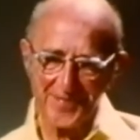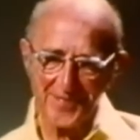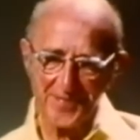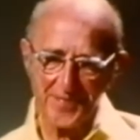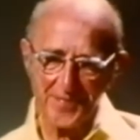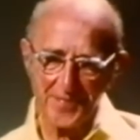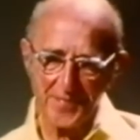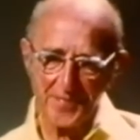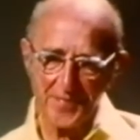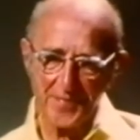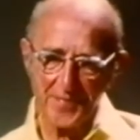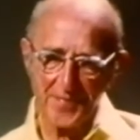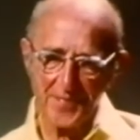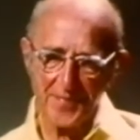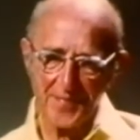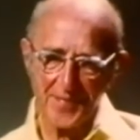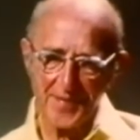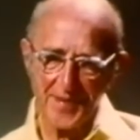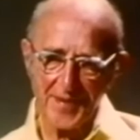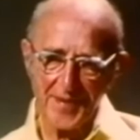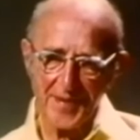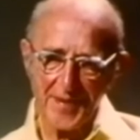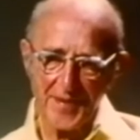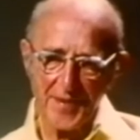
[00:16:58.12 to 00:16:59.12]
I don't know
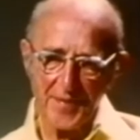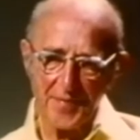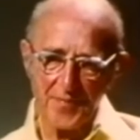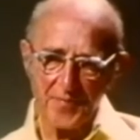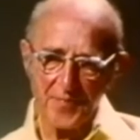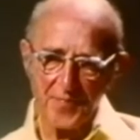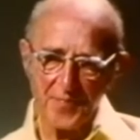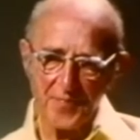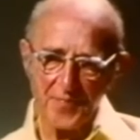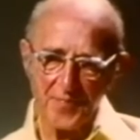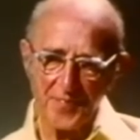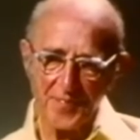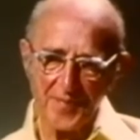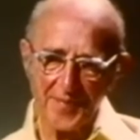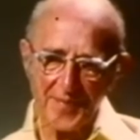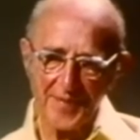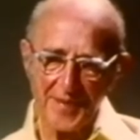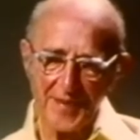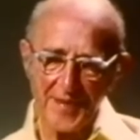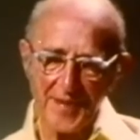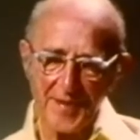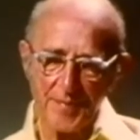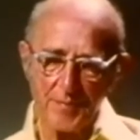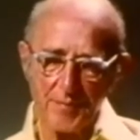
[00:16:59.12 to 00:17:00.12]
if that actually
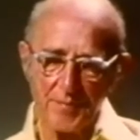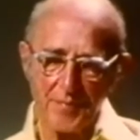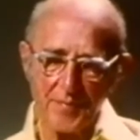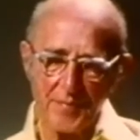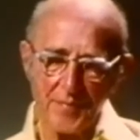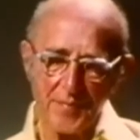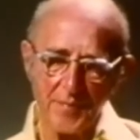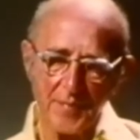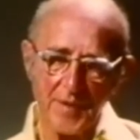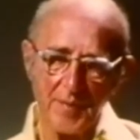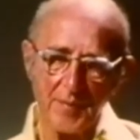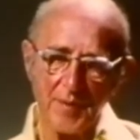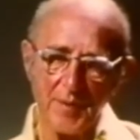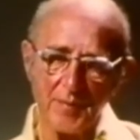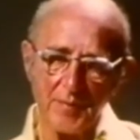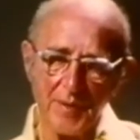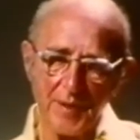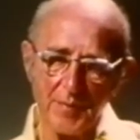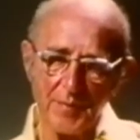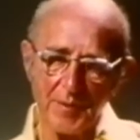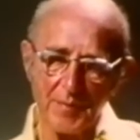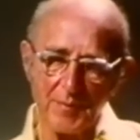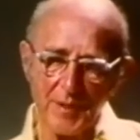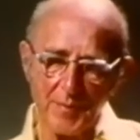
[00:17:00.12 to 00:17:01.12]
keep it down there.
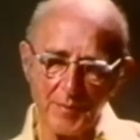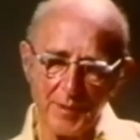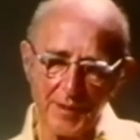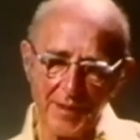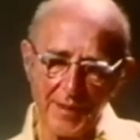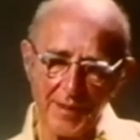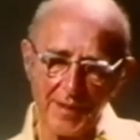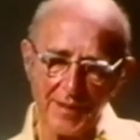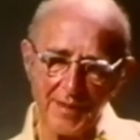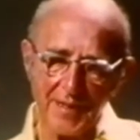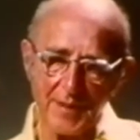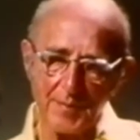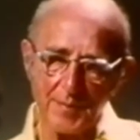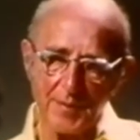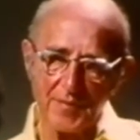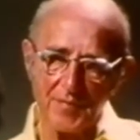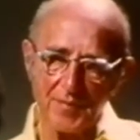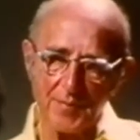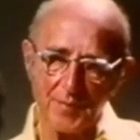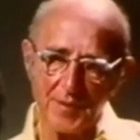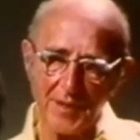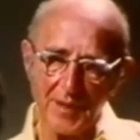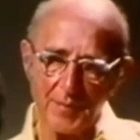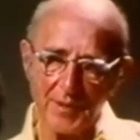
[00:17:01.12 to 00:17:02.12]
Maybe that'll keep it
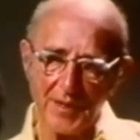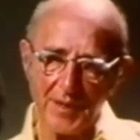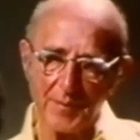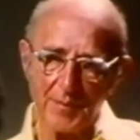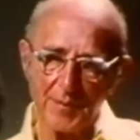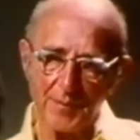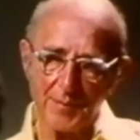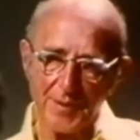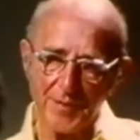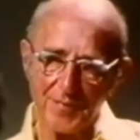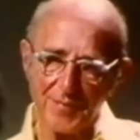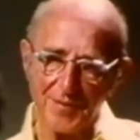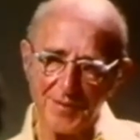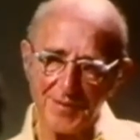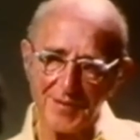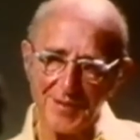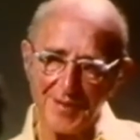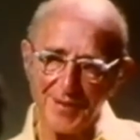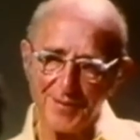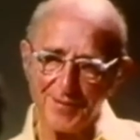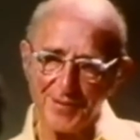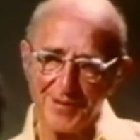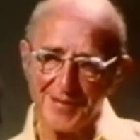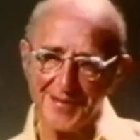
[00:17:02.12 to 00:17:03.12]
from coming up above
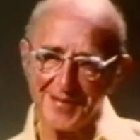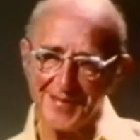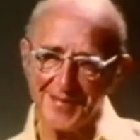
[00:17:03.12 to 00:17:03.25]
this level.